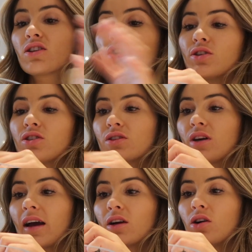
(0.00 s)
I showed
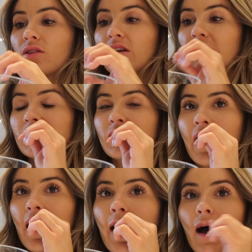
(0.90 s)
you that I got these
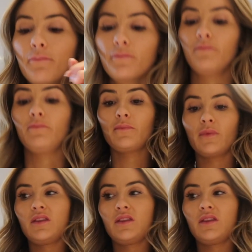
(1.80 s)
um,